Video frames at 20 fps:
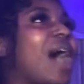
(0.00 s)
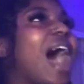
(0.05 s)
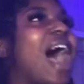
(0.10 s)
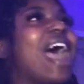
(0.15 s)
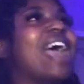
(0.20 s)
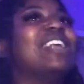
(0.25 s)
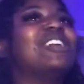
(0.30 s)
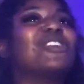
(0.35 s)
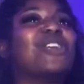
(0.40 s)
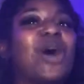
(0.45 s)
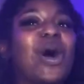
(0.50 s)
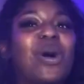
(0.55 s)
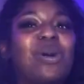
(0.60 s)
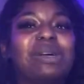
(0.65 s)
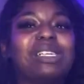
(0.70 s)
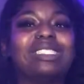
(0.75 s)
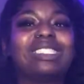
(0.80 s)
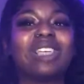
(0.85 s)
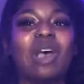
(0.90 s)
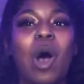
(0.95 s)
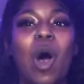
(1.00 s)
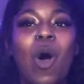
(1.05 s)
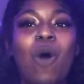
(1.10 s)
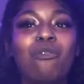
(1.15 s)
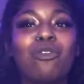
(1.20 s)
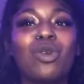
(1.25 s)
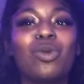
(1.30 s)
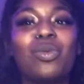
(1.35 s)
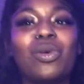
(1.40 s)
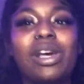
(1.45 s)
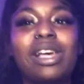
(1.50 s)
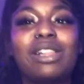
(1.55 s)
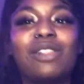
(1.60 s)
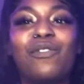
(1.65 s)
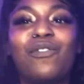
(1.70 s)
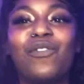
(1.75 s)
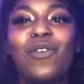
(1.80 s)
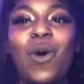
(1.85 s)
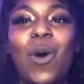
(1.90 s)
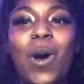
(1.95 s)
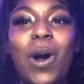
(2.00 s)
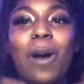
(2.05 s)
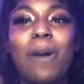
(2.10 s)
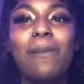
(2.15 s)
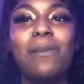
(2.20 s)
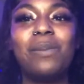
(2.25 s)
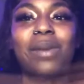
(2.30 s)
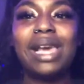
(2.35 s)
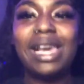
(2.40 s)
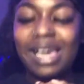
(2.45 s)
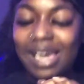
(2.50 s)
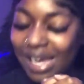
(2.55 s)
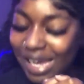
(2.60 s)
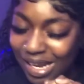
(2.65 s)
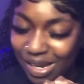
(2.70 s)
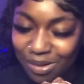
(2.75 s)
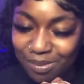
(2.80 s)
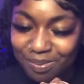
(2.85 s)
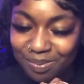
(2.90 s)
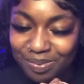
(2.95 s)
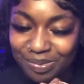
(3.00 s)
I know it's over with for me.